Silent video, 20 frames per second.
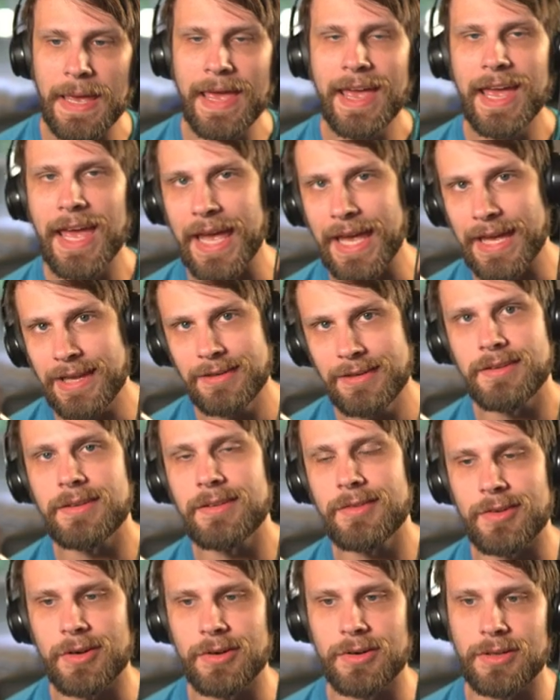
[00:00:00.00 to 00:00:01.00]
and
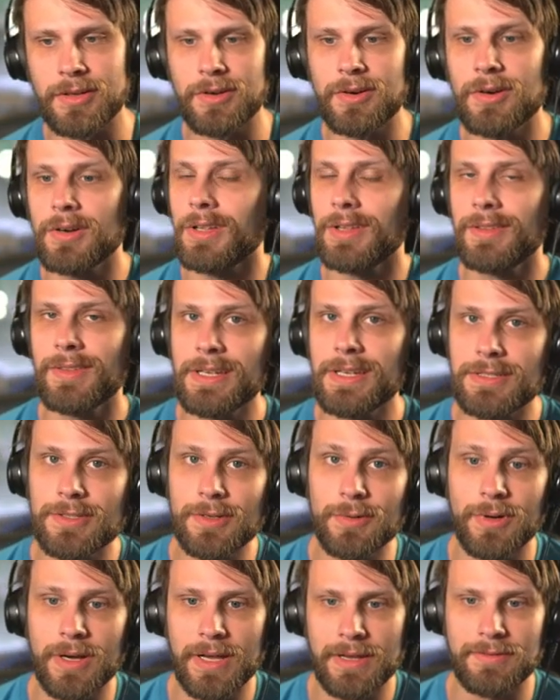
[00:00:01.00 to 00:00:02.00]
discard a card and they
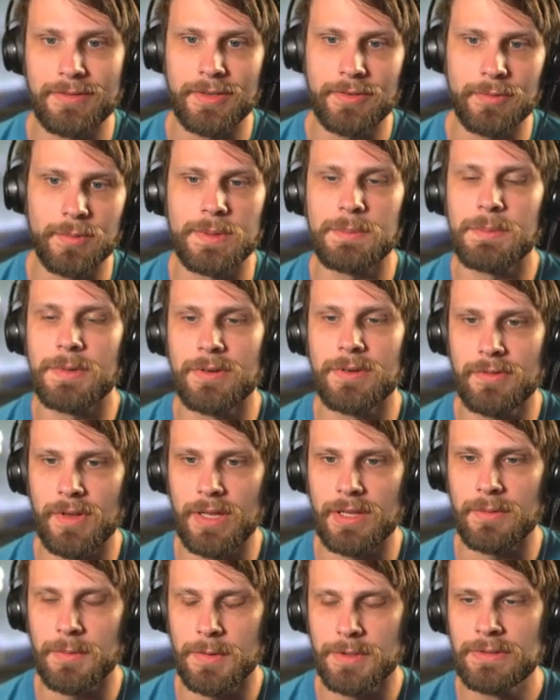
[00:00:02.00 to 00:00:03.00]
don't have a sweeper
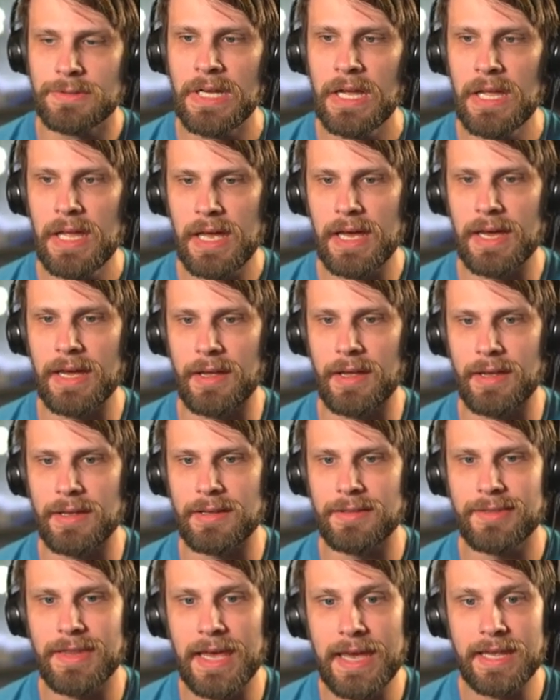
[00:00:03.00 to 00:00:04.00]
available. Uh,
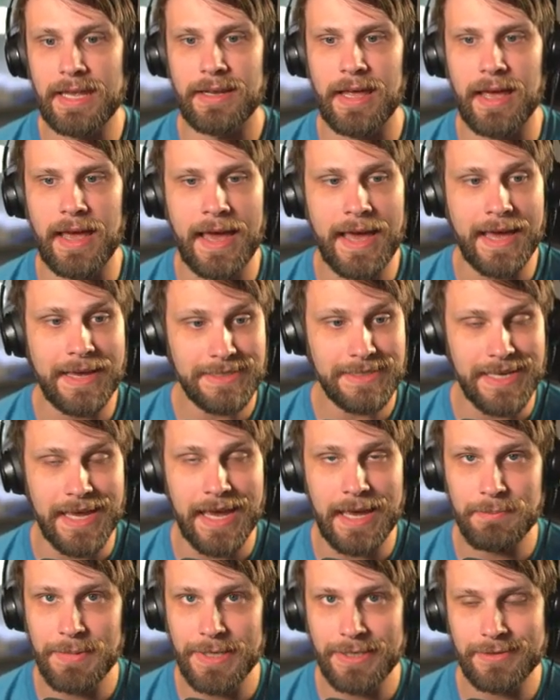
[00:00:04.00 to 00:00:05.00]
that has
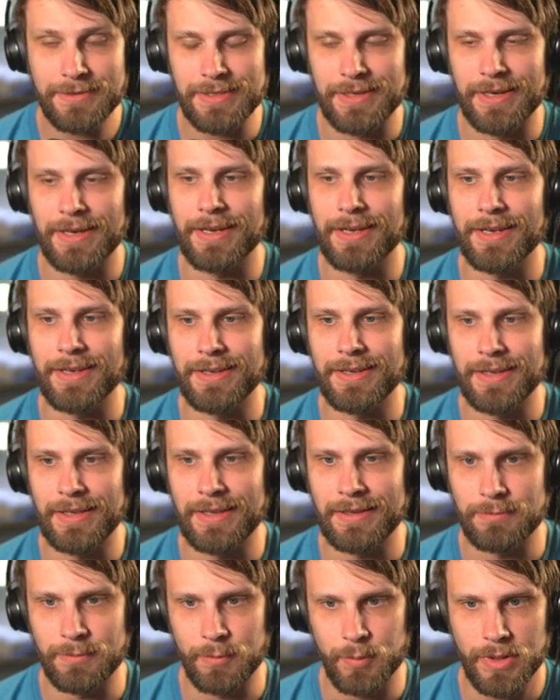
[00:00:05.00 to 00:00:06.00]
happened uh,
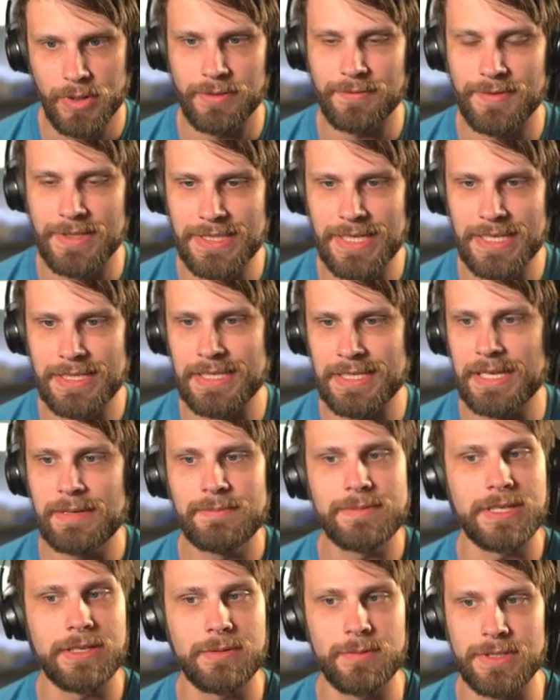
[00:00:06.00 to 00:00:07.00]
in one of the test
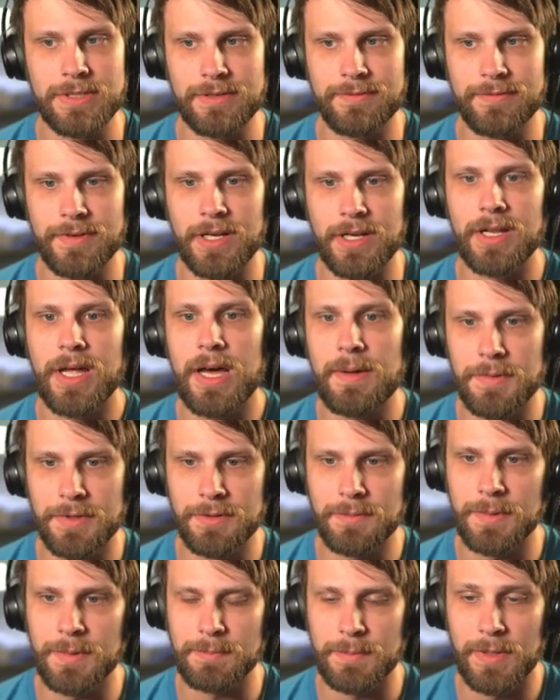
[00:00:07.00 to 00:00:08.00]
games and it was a
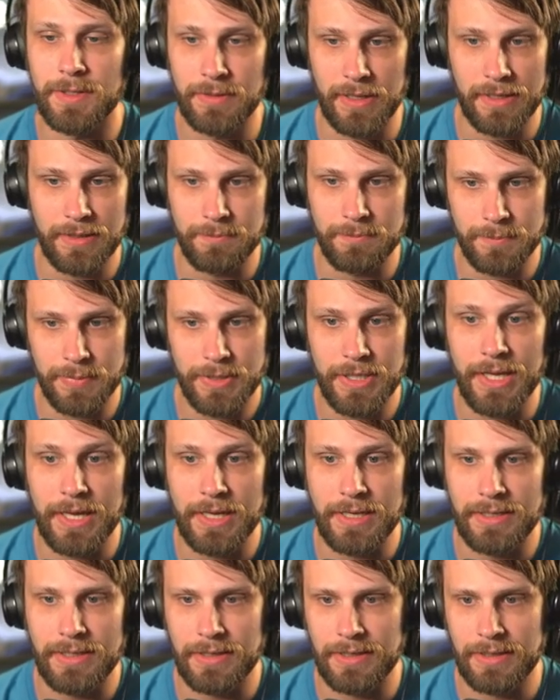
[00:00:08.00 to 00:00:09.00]
phenomenal uh,
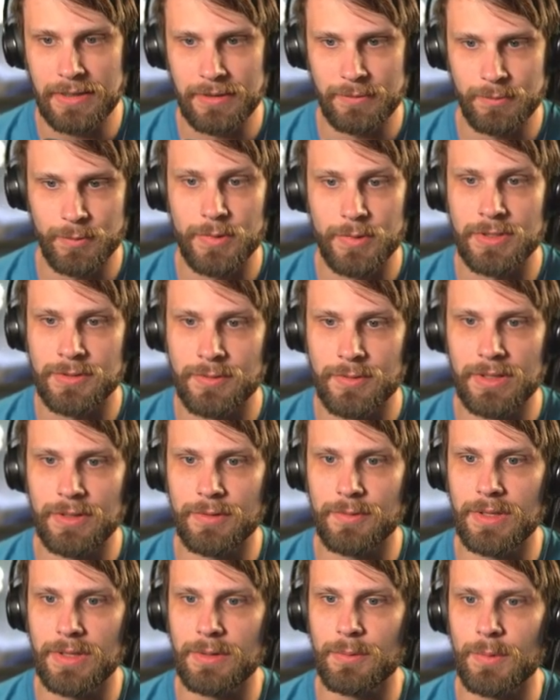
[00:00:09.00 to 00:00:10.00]
play. It worked really,
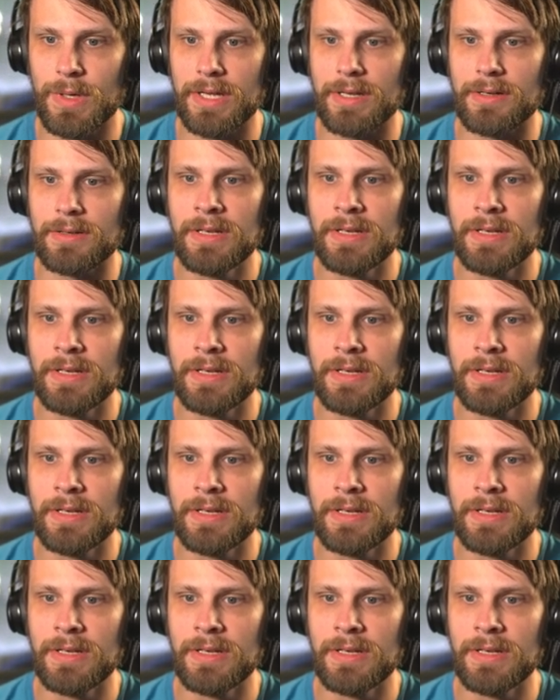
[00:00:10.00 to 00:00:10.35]
really well.